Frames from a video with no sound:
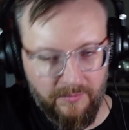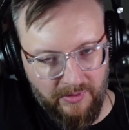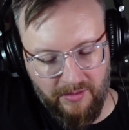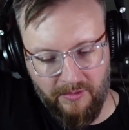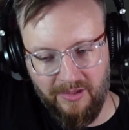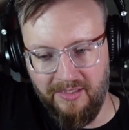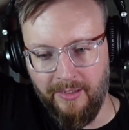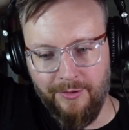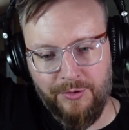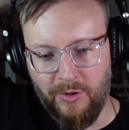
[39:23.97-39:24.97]
need a
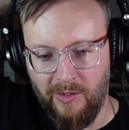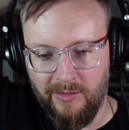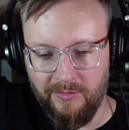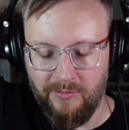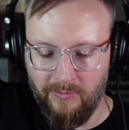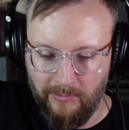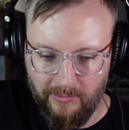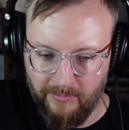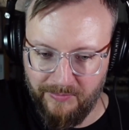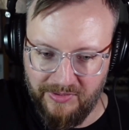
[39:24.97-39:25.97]
chart
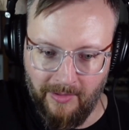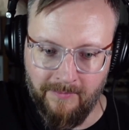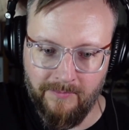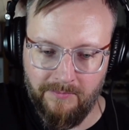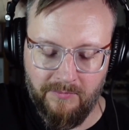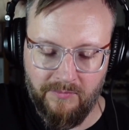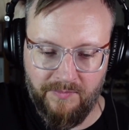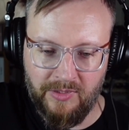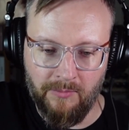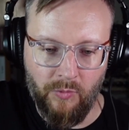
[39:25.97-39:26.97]
or some
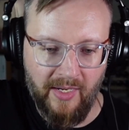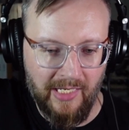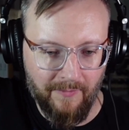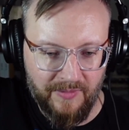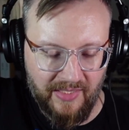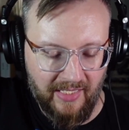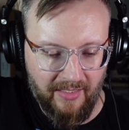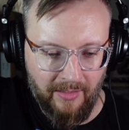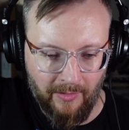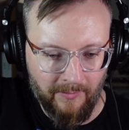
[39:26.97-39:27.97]
way of
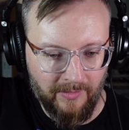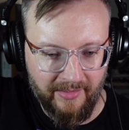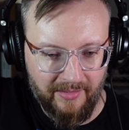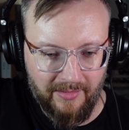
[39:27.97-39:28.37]
like